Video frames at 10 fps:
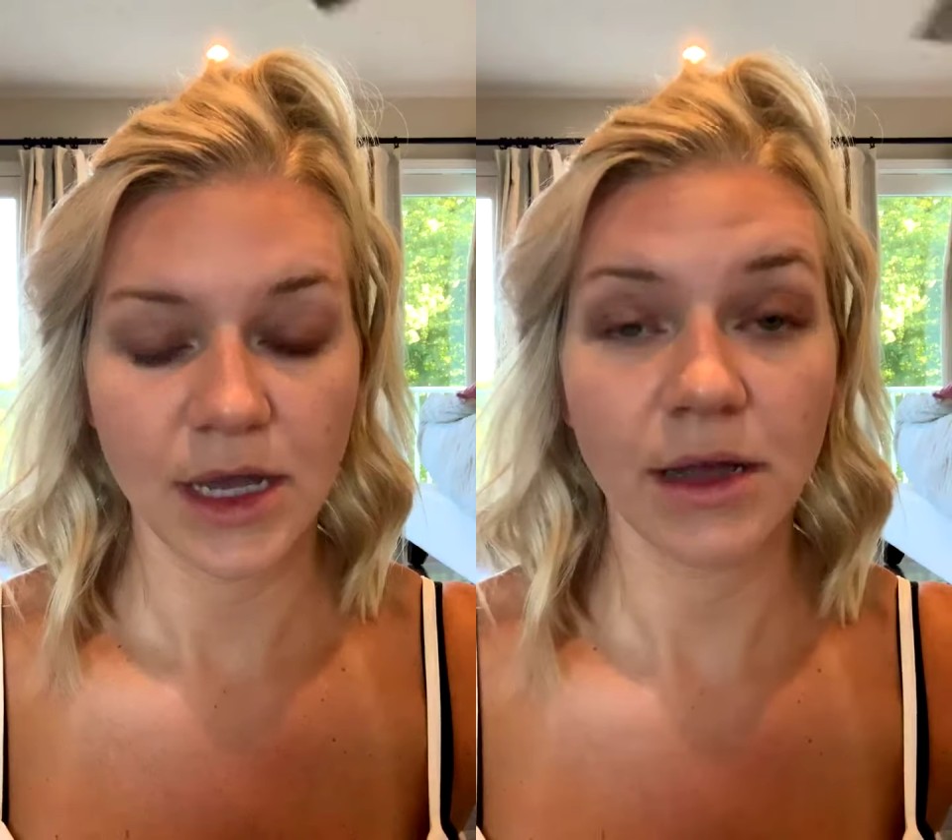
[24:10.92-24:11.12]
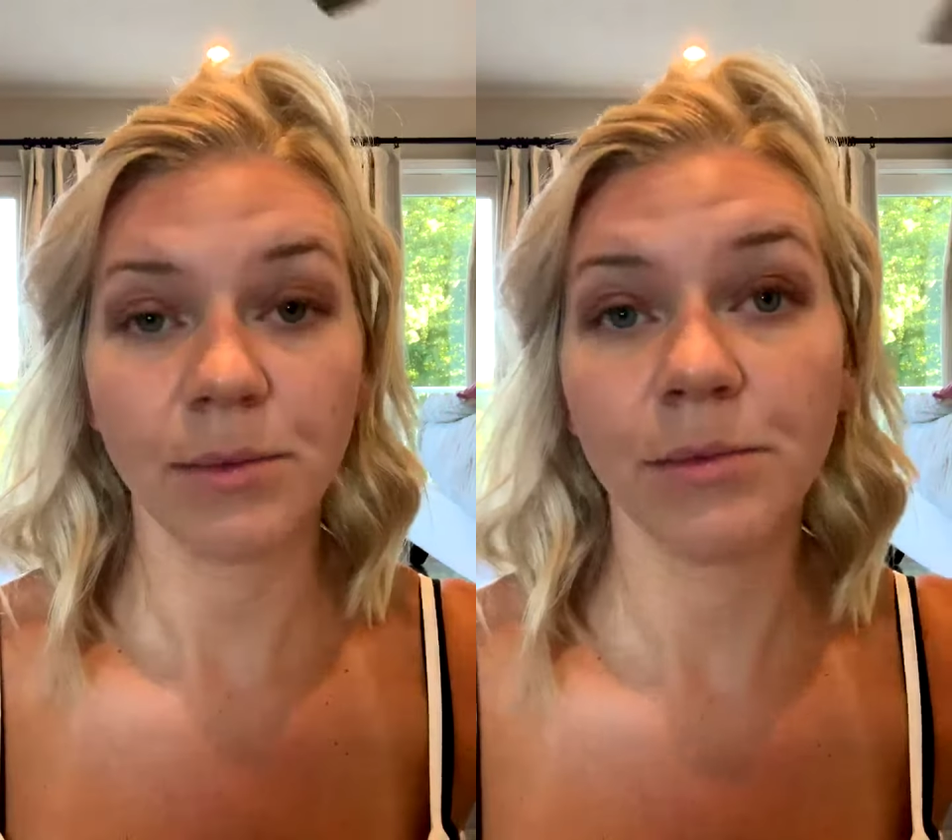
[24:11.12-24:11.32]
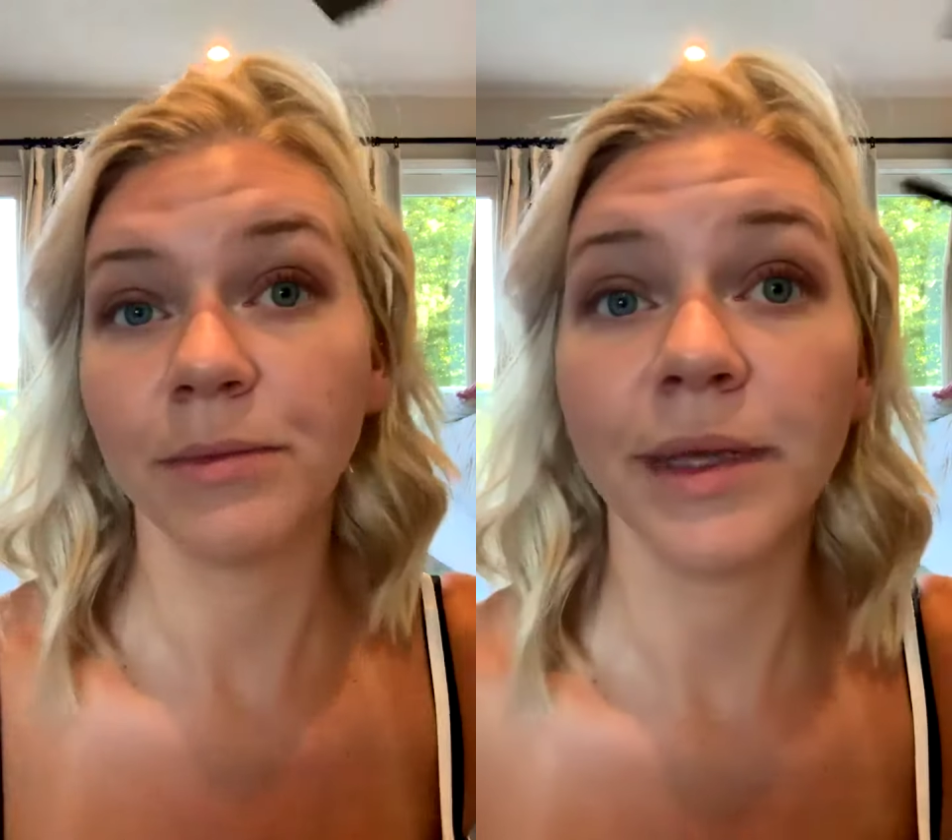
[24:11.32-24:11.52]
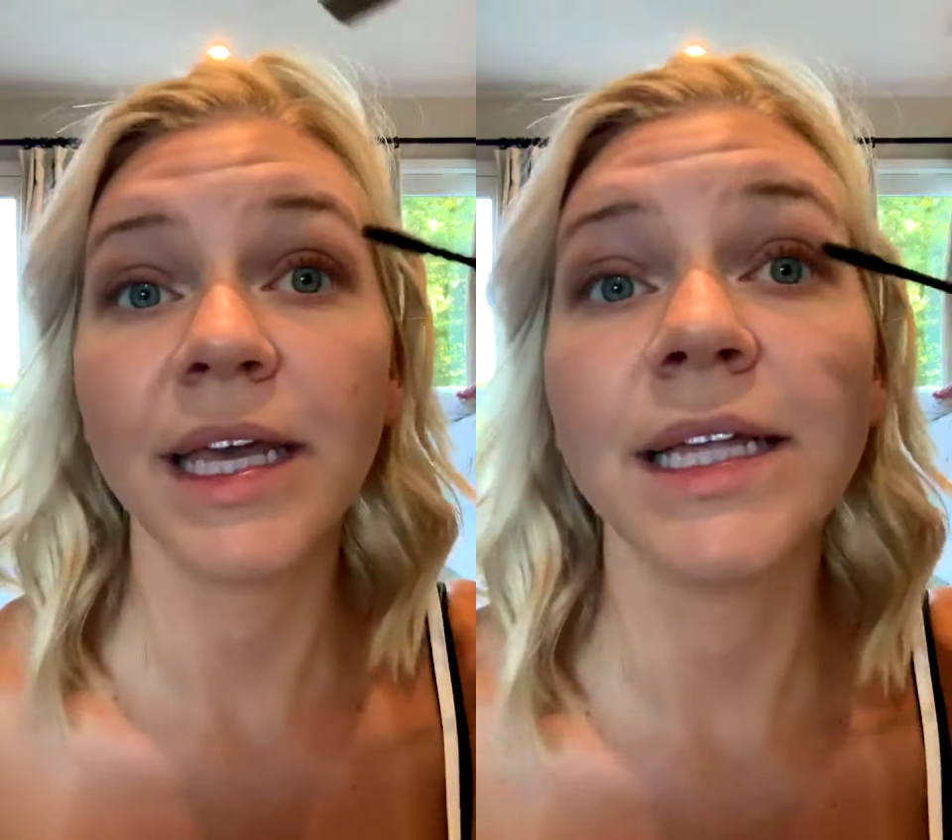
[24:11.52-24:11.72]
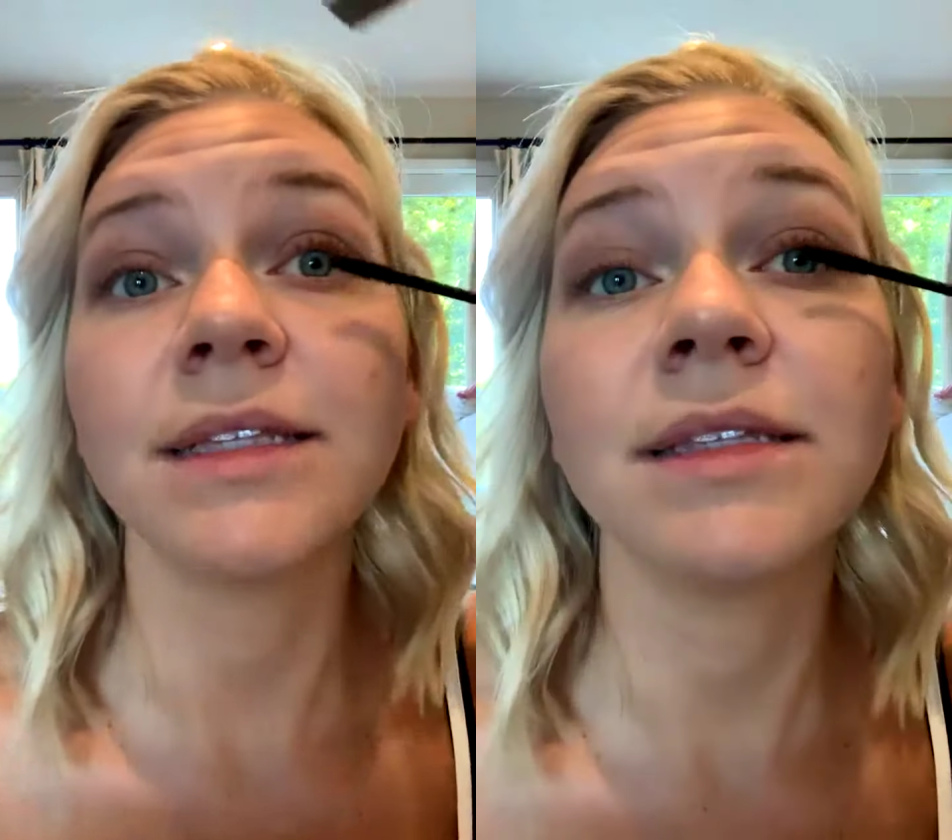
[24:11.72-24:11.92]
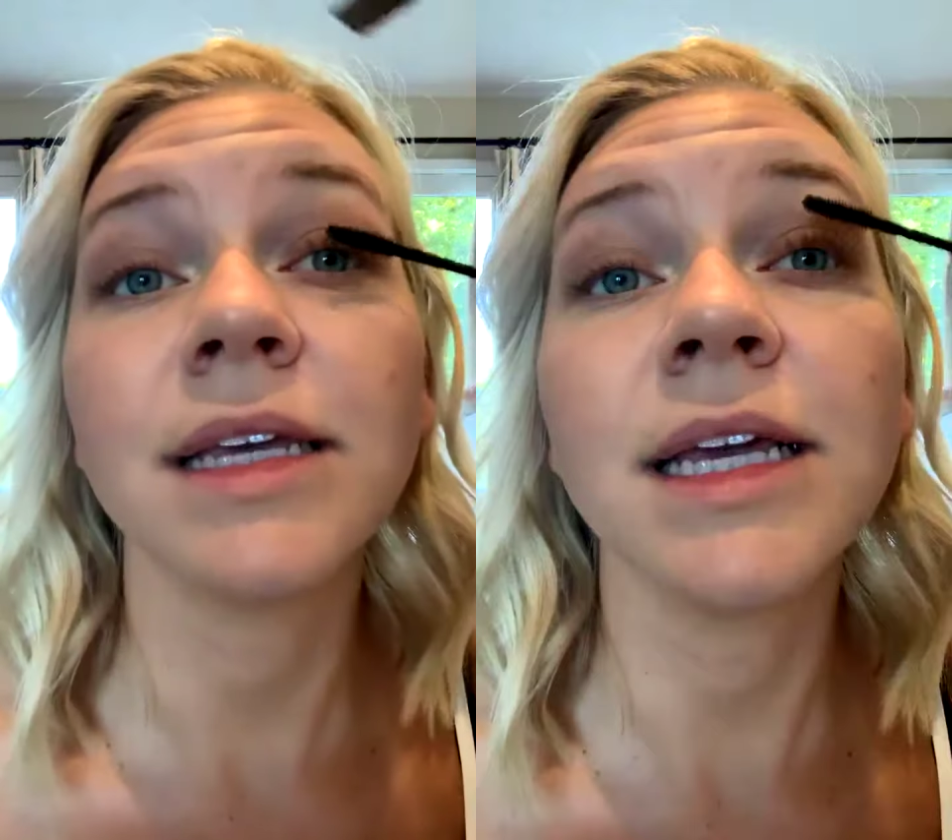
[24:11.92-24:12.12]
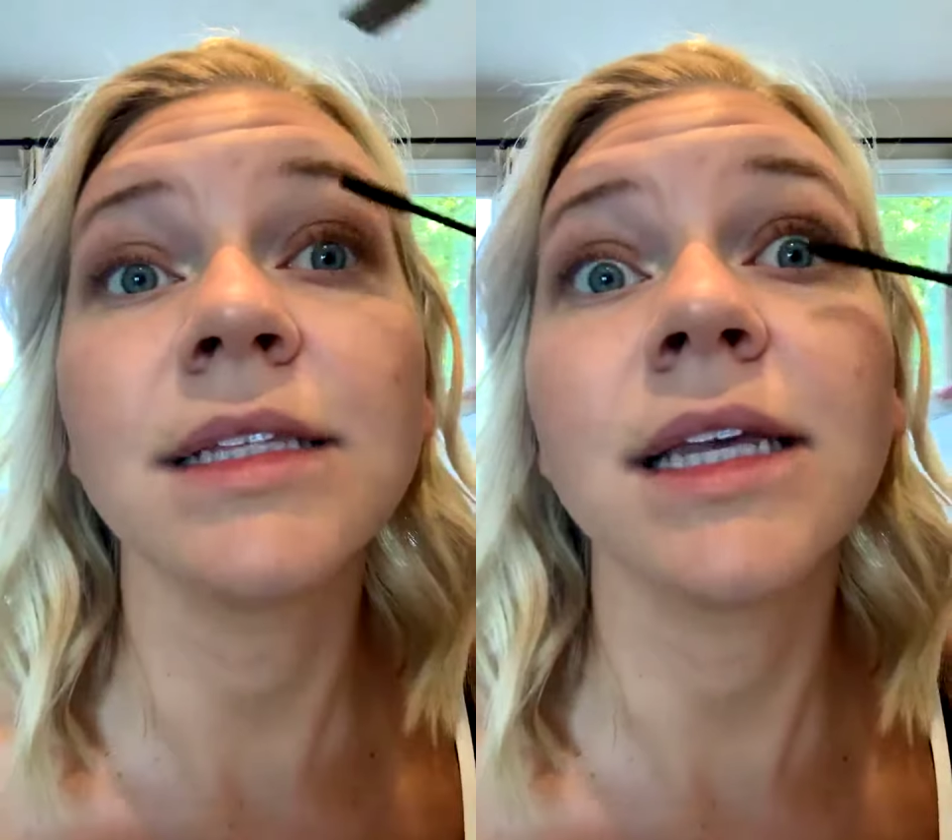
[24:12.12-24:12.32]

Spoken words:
it heats